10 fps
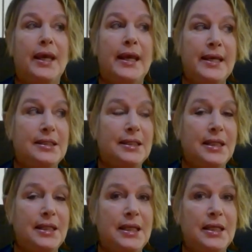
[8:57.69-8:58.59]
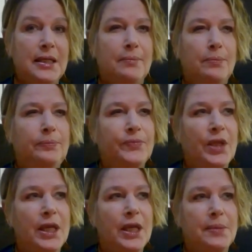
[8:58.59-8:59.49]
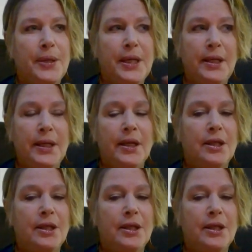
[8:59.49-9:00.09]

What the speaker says: 18, and depending